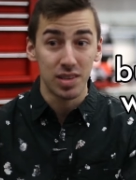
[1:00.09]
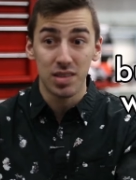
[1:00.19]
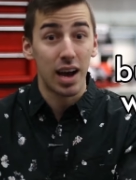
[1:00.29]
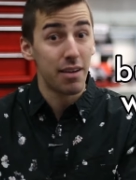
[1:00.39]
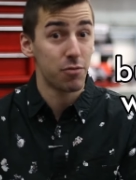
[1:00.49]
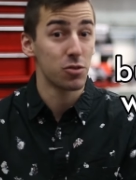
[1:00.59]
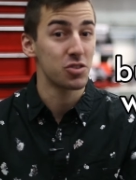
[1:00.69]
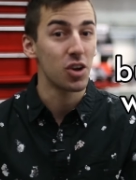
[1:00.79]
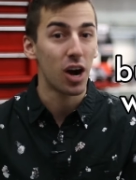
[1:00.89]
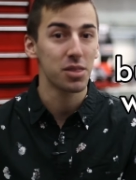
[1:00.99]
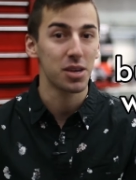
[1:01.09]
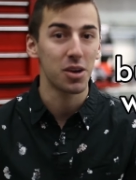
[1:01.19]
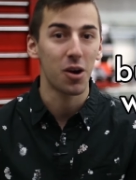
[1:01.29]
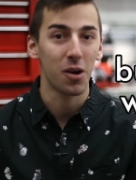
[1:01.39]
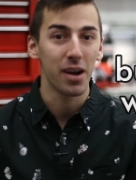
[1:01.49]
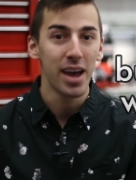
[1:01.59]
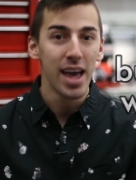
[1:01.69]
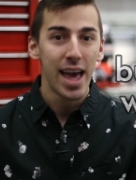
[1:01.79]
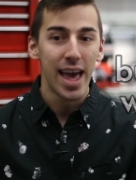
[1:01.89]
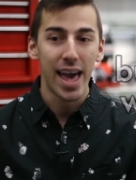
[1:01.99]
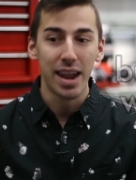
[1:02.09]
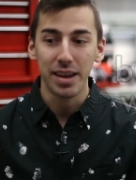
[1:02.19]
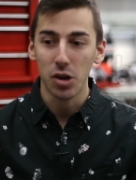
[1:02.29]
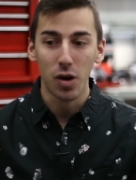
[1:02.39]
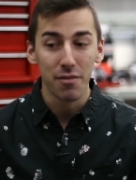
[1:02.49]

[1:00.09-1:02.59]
since I first got the car, and you know,